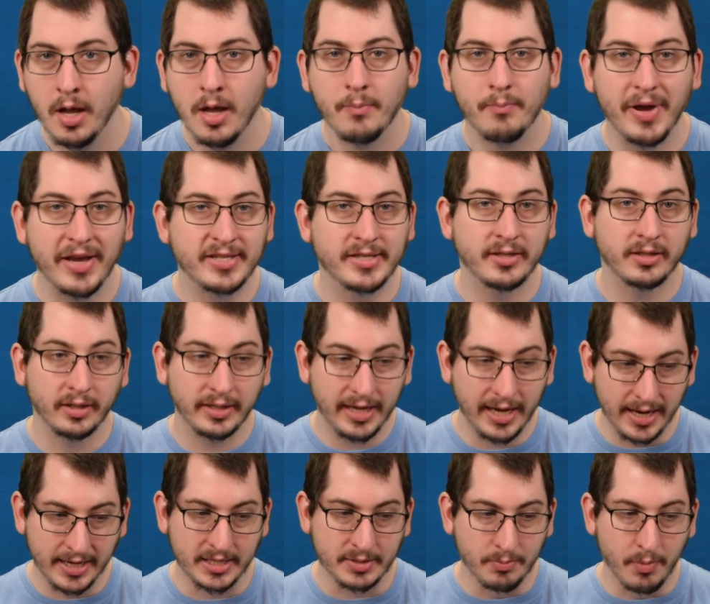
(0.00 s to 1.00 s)

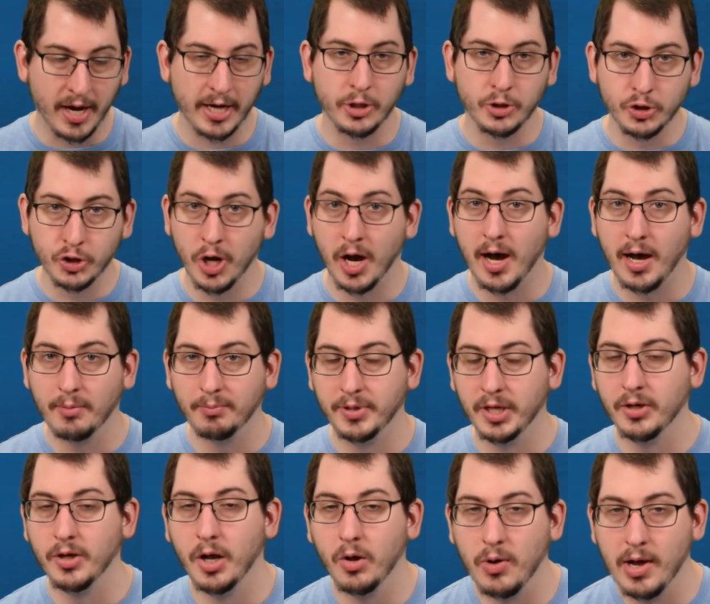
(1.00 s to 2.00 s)
Basically, it's my job to
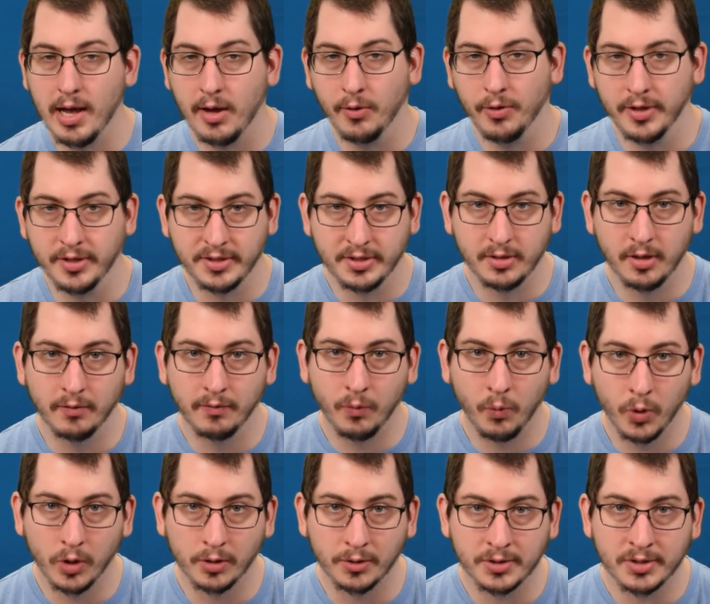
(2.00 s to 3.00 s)
know how this stuff
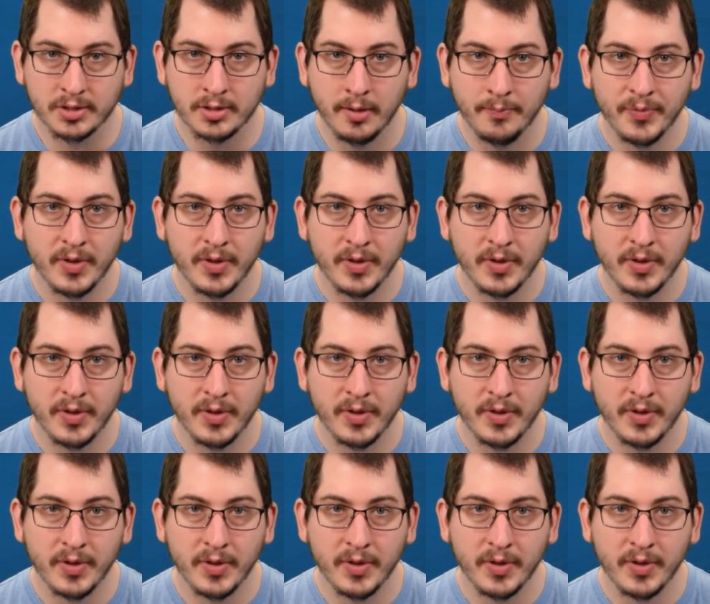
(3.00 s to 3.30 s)
works.